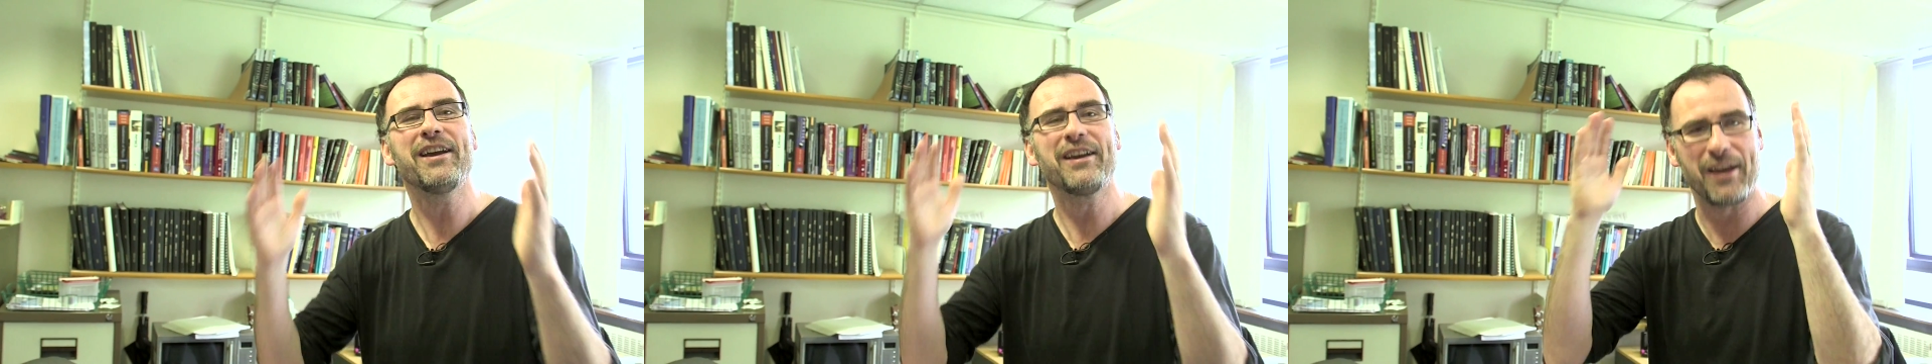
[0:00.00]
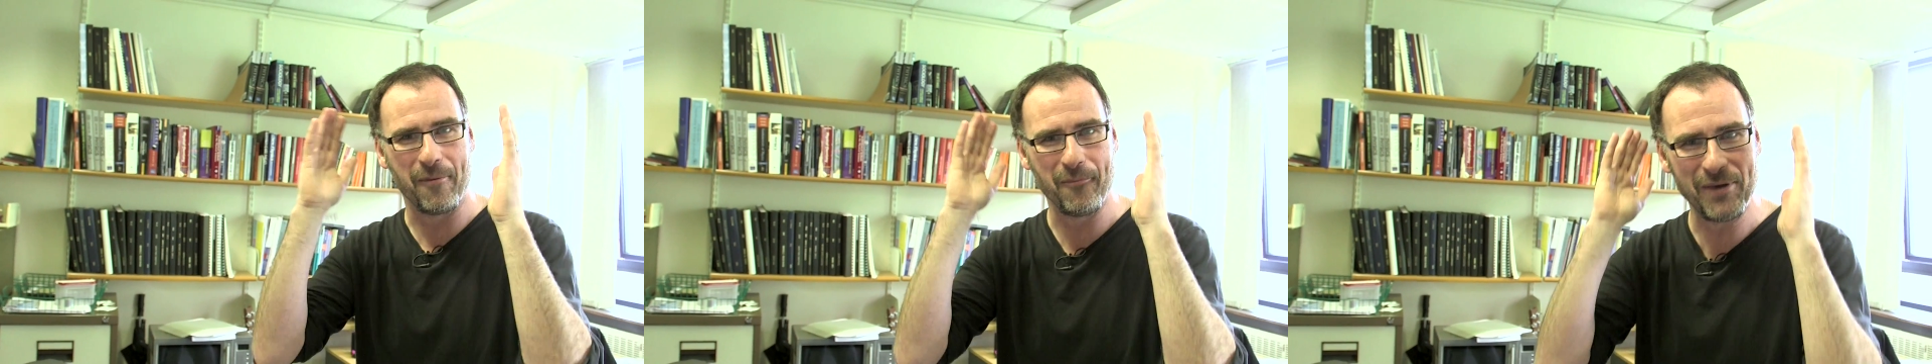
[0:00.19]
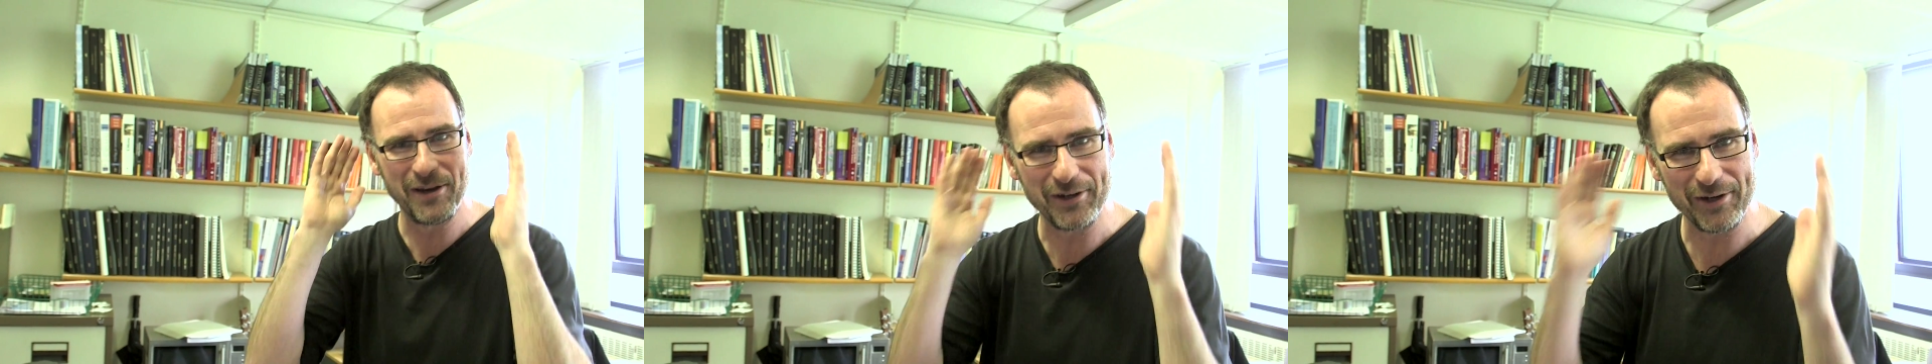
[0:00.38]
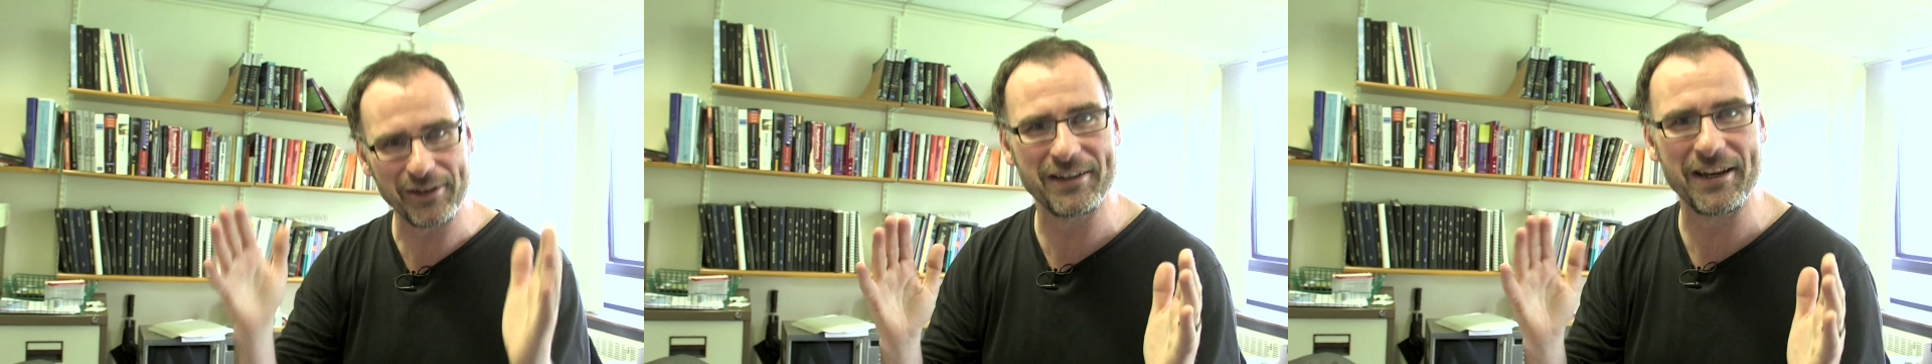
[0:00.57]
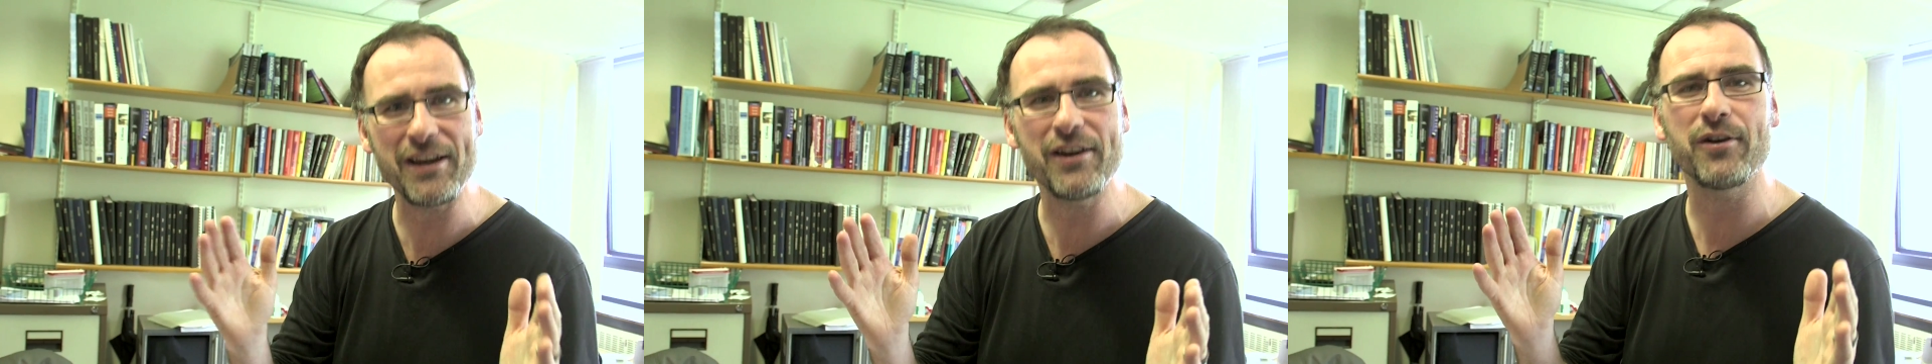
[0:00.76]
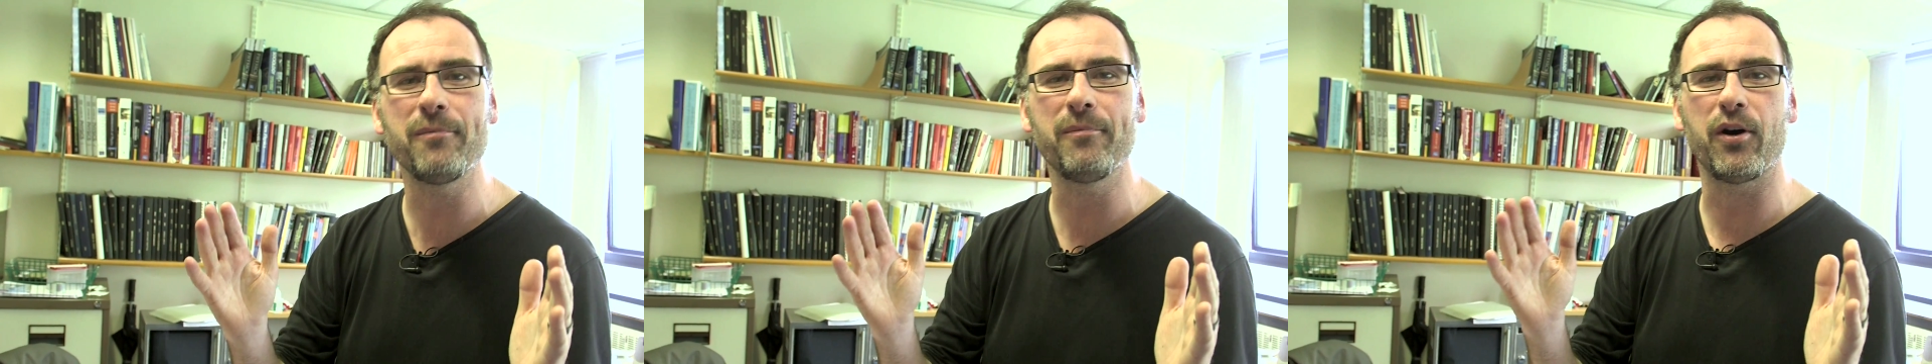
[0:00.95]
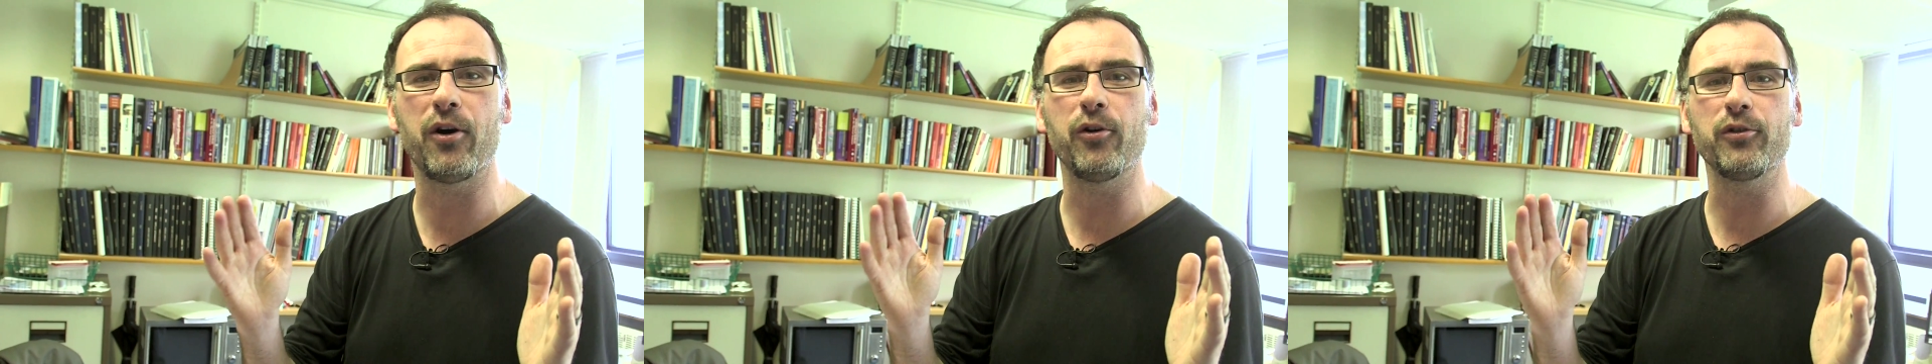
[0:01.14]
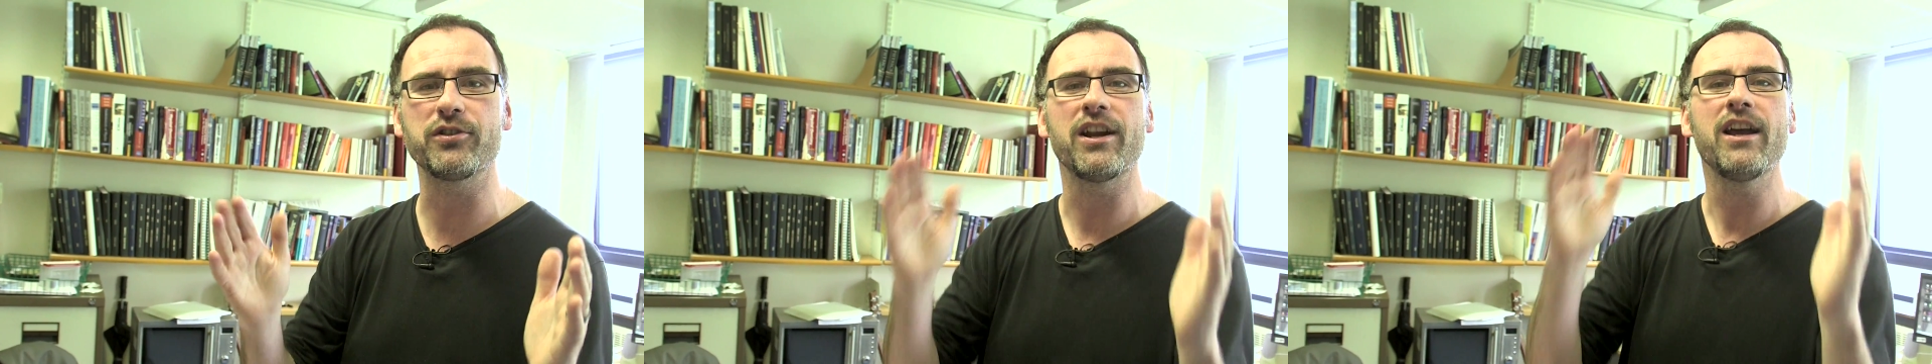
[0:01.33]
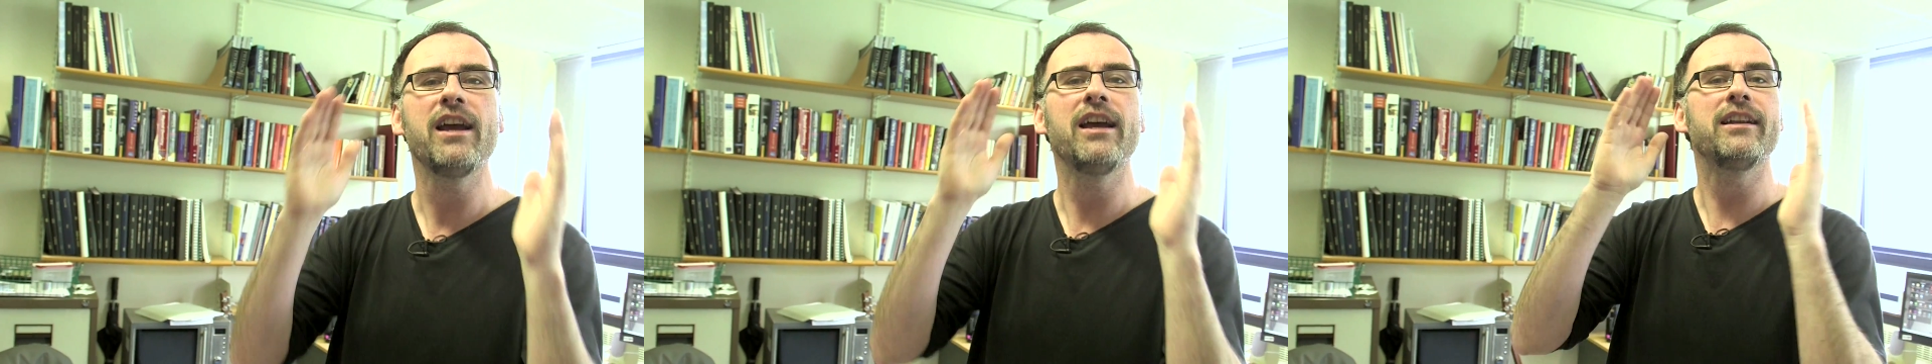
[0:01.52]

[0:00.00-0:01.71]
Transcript: can be de decomposed